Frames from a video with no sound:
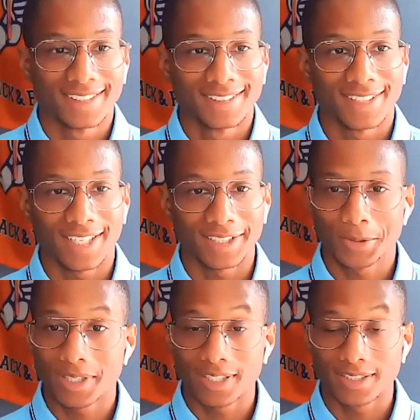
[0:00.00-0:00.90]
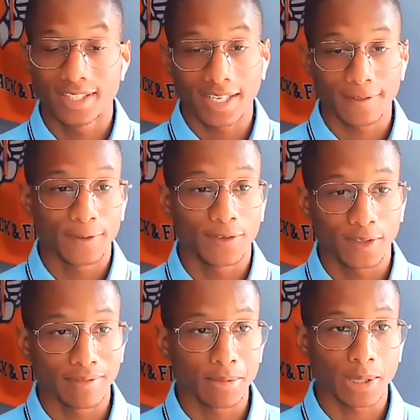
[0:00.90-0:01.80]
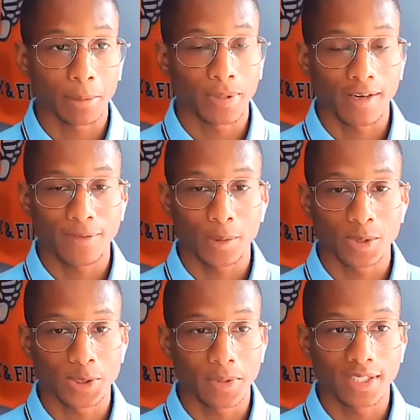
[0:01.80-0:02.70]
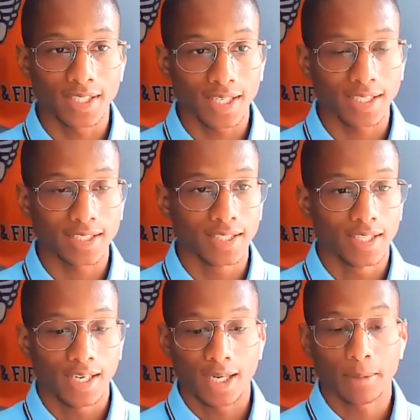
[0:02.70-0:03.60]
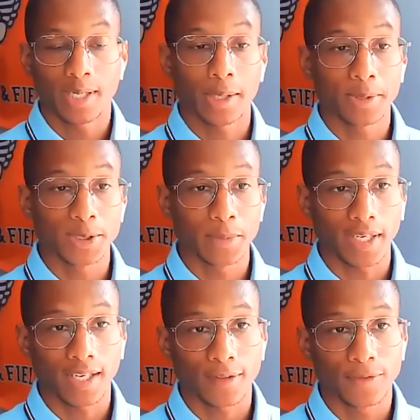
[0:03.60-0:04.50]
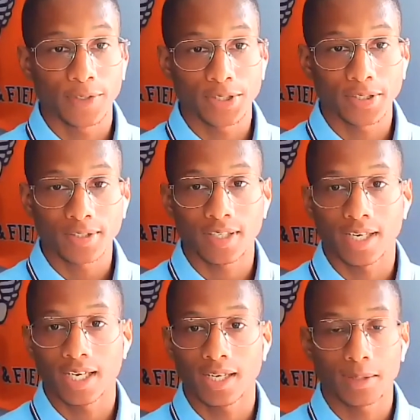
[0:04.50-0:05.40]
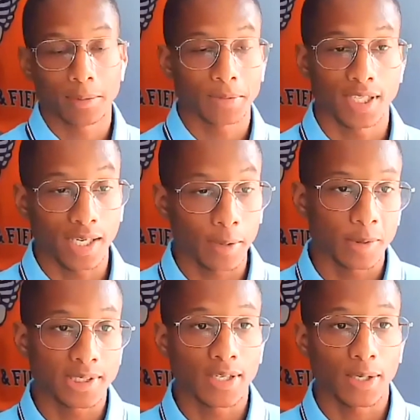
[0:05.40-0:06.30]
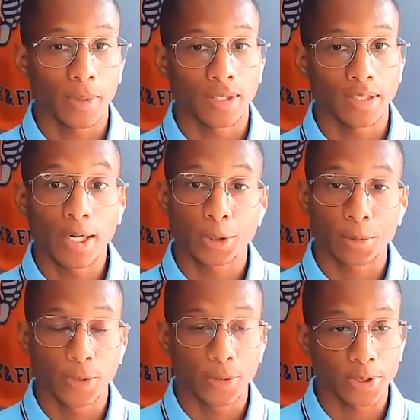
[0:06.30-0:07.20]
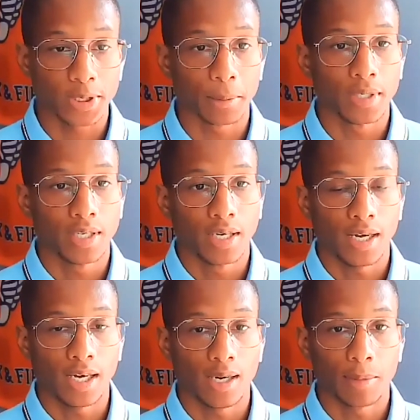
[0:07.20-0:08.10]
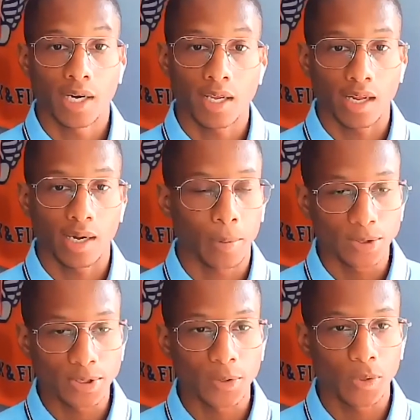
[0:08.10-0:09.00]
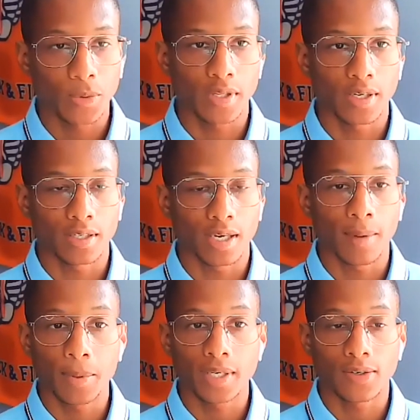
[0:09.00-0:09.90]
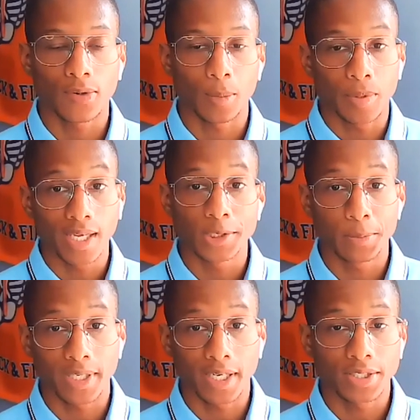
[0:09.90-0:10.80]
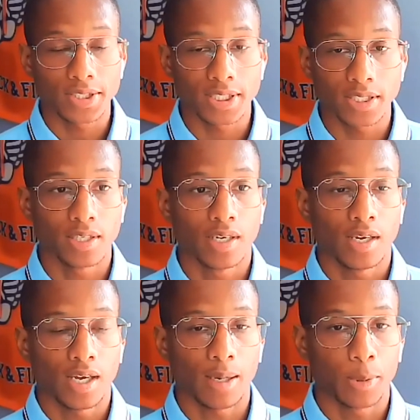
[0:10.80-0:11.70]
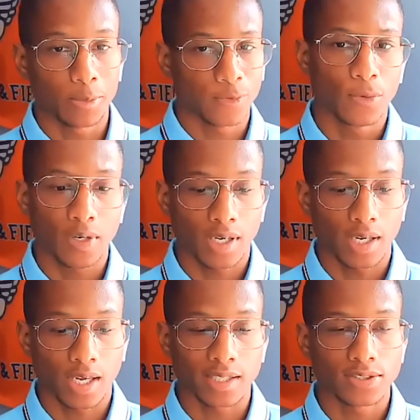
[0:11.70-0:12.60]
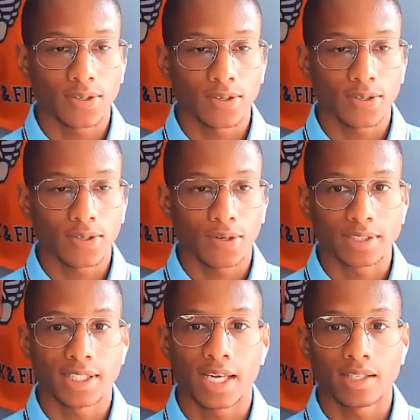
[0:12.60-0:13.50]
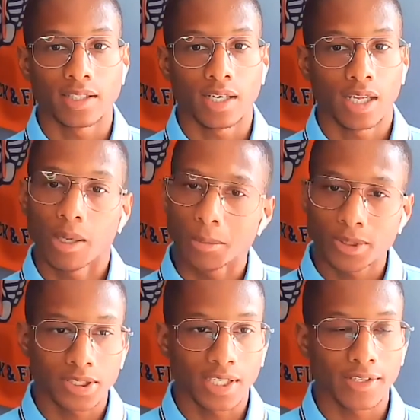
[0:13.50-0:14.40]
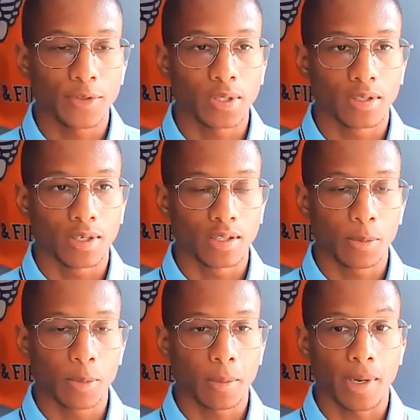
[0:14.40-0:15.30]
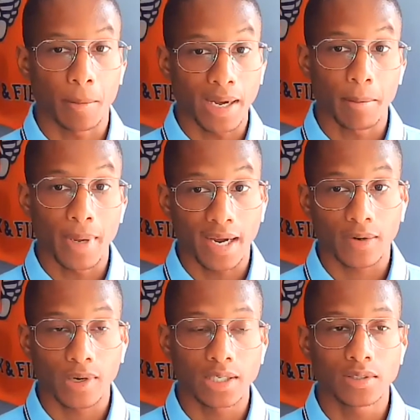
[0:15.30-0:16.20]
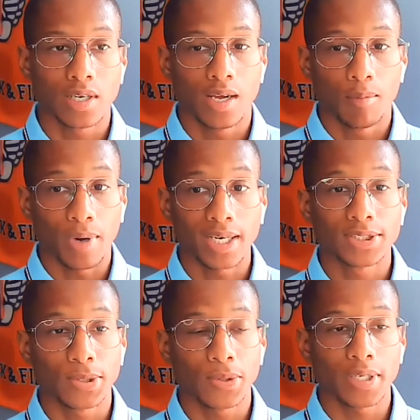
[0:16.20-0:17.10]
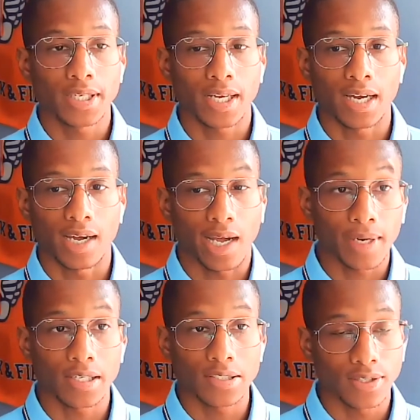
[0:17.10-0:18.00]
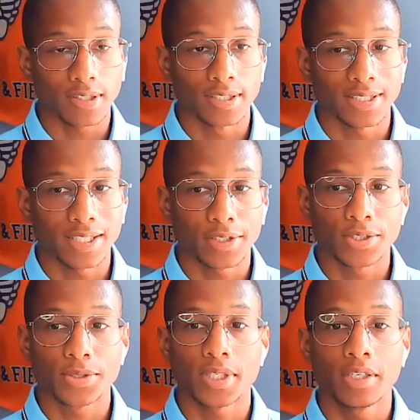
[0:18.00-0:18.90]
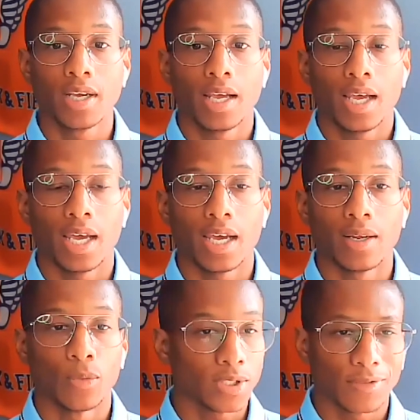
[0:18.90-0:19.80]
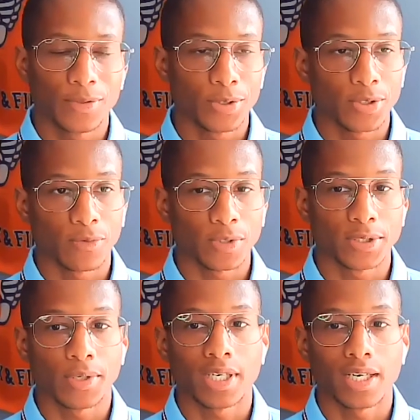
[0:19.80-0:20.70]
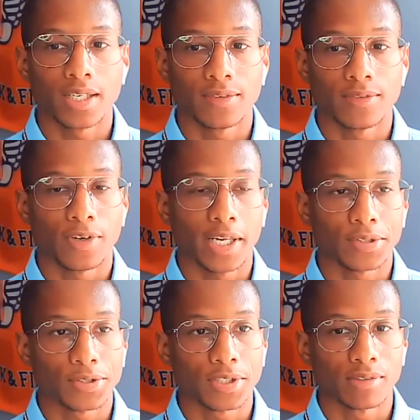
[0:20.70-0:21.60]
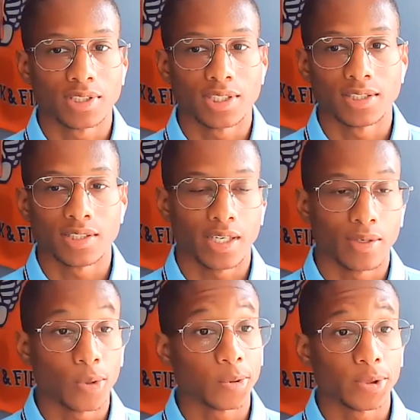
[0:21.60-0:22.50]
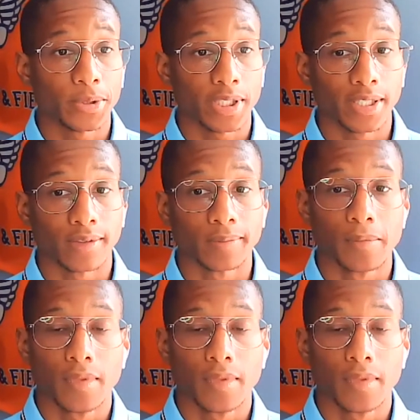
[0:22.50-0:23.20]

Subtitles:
So I just wanted to thank Phil for giving me the platform to speak today. My name is Mikhale Fisher, and today I'm going to be talking about entrepreneurship. And I personally work with a company called PHP Agency. But before I start into that, I'm just going to give you a little bit about my background, my story, how I got started in this industry, and what's the future of what's going on in financial services and what we're doing here.